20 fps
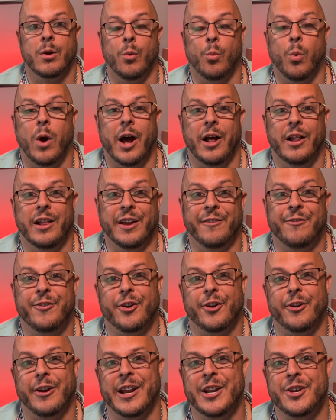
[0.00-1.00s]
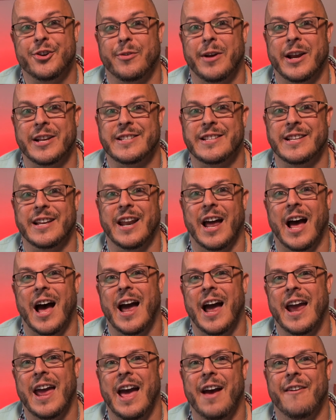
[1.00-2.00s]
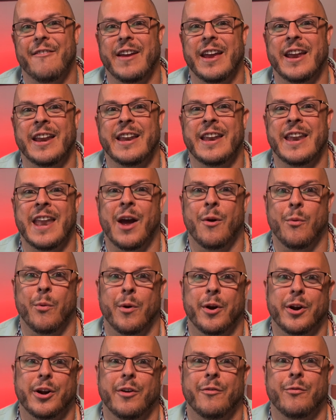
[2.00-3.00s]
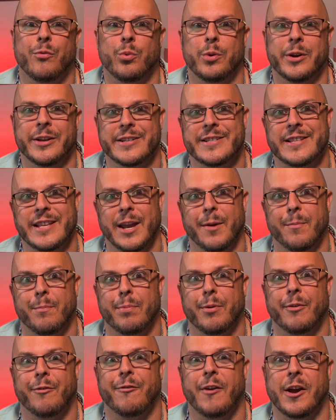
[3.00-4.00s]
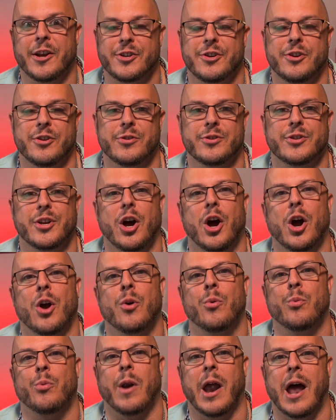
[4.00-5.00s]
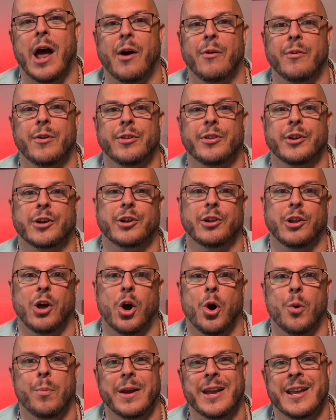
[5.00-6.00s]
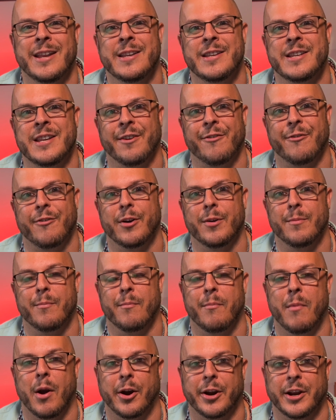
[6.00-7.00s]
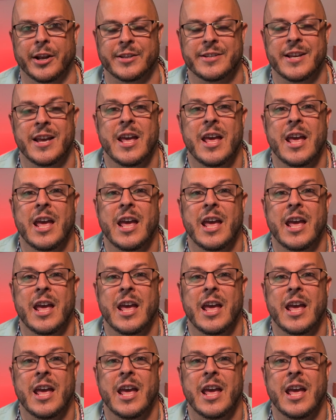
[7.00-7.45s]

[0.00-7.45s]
Well, if you're interested, I have a network of real estate professionals around the globe in different markets.